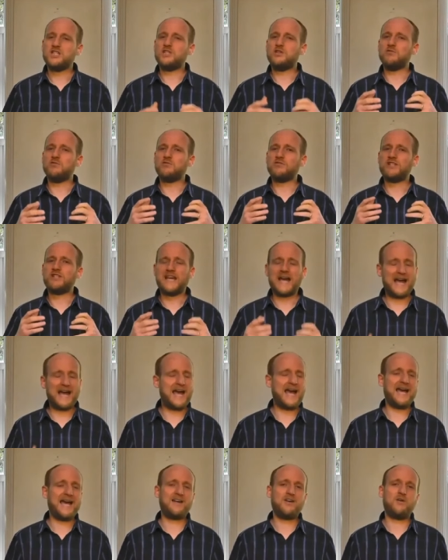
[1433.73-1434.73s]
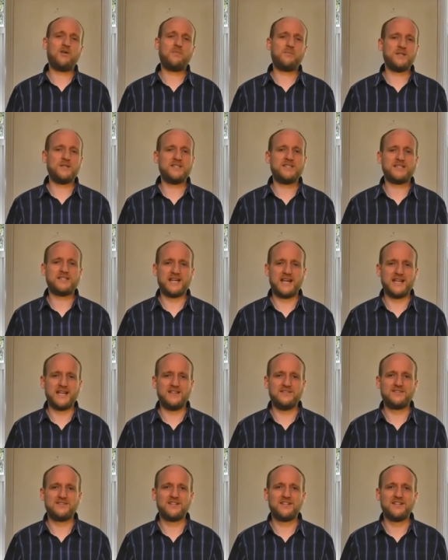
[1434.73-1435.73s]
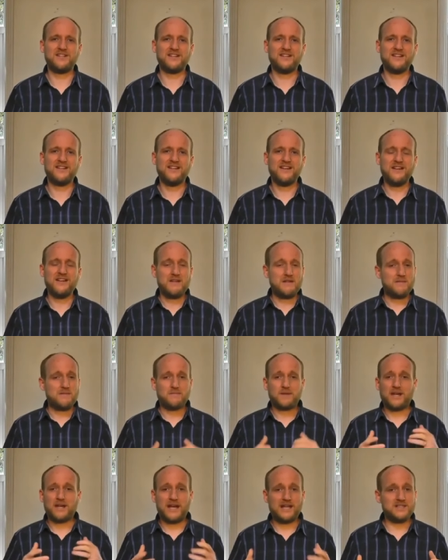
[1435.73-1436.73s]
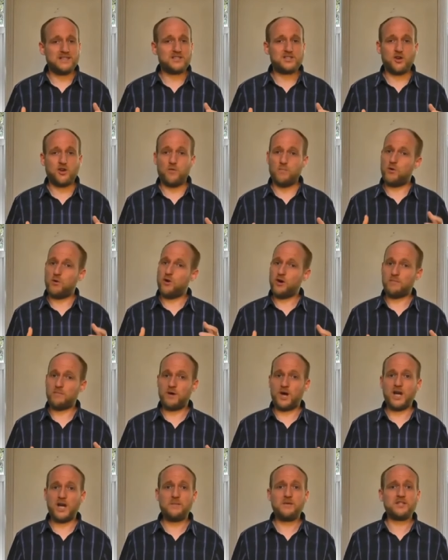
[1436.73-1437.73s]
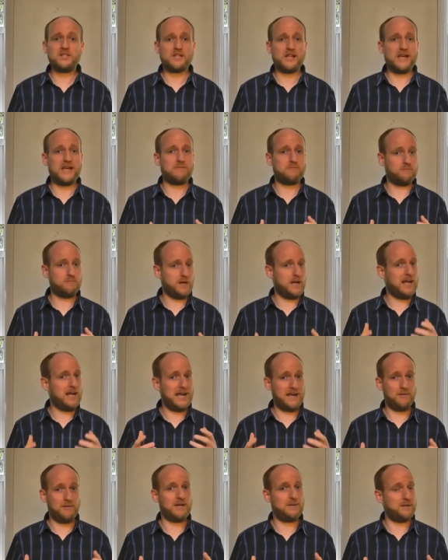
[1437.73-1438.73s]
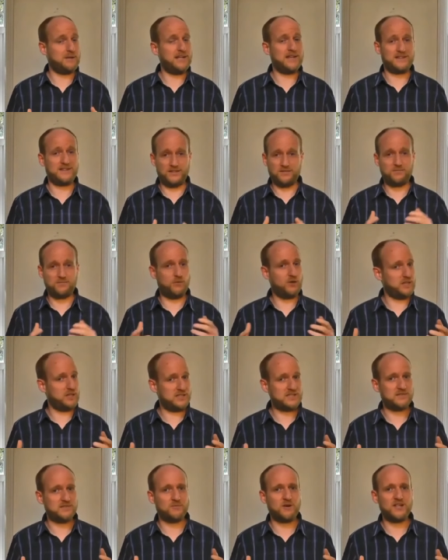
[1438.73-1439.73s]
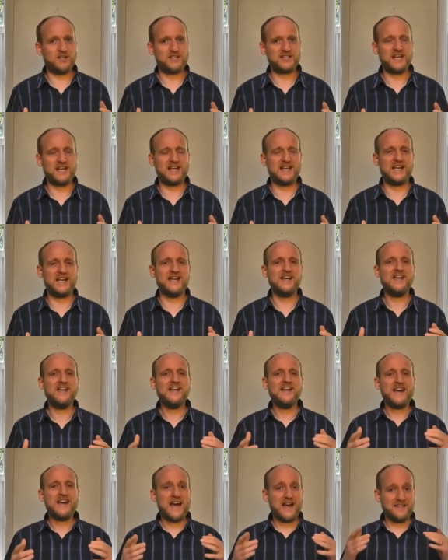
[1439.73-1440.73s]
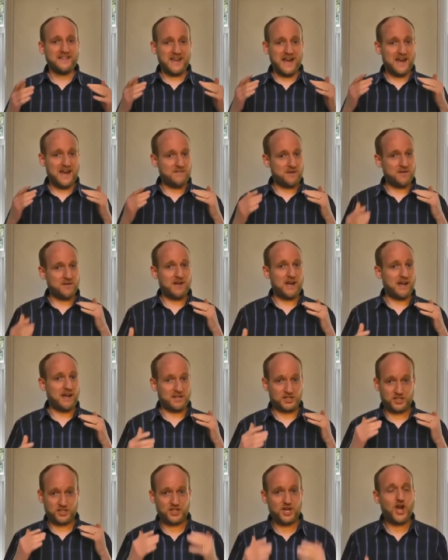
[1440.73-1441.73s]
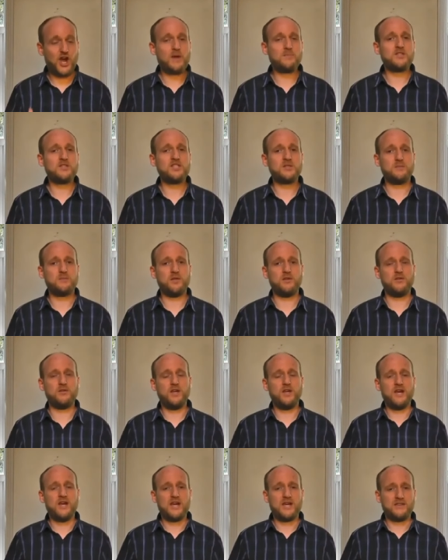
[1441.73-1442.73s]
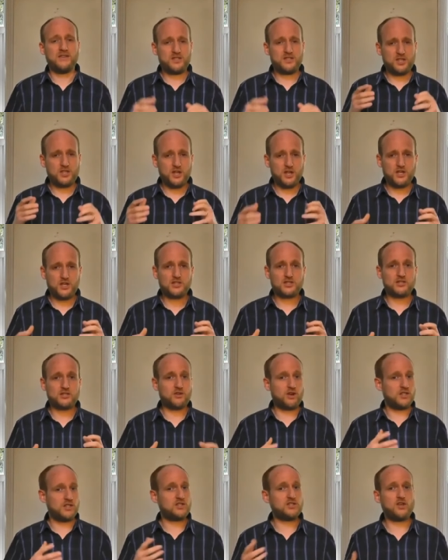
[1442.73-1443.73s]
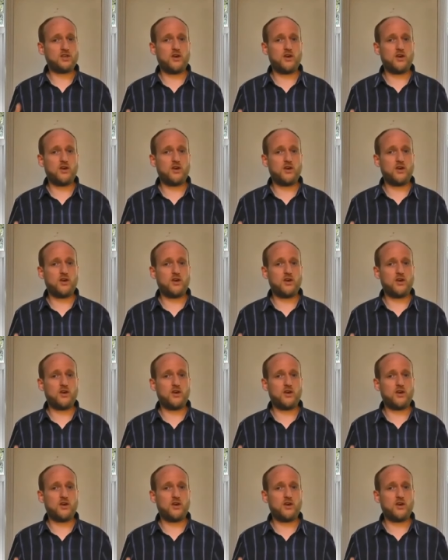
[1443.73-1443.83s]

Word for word: you cannot be saved. And so Paul and Barnabas are like, well, hey, wait a minute, what are you, what are you saying here? And they have a, a, sharp dispute, and the church, to try and